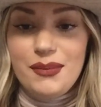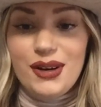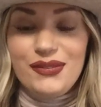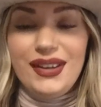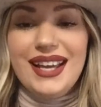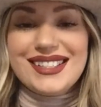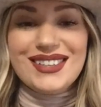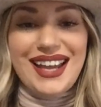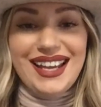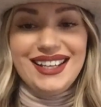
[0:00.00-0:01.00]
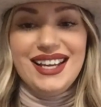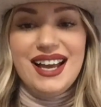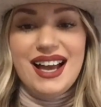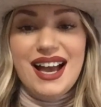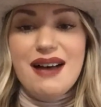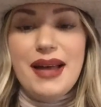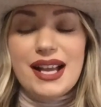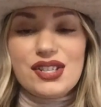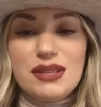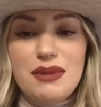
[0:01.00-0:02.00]
Perfect. Okay.
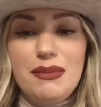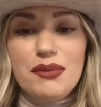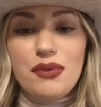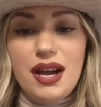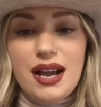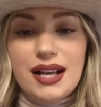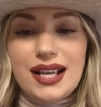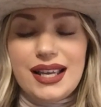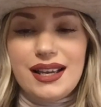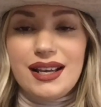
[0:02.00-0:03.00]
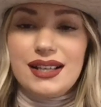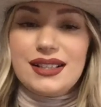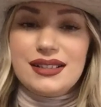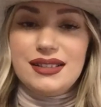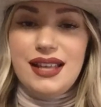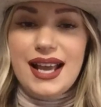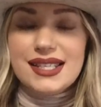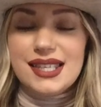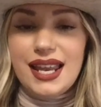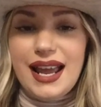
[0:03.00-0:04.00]
Ashley, maybe
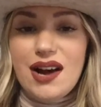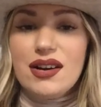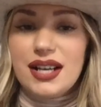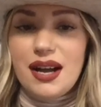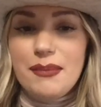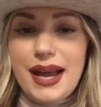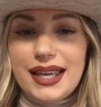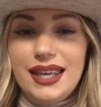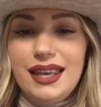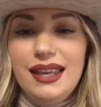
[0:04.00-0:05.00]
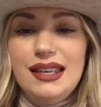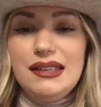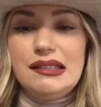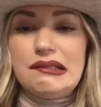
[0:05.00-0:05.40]
exit out and come back in.